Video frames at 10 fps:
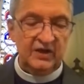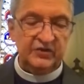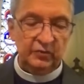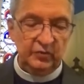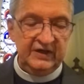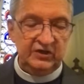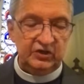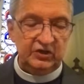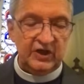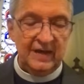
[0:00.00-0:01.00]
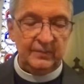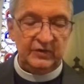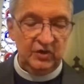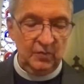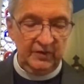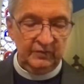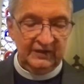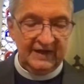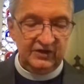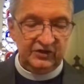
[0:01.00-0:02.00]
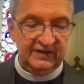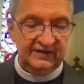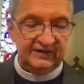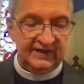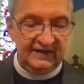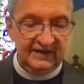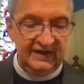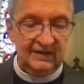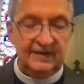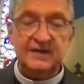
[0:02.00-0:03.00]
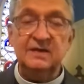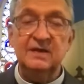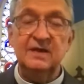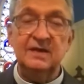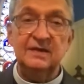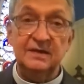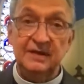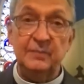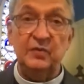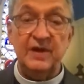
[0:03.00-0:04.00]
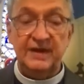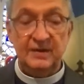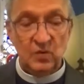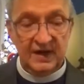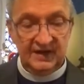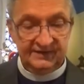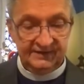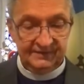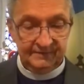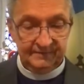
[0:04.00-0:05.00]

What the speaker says: to reshape human relations in healing, liberating ways.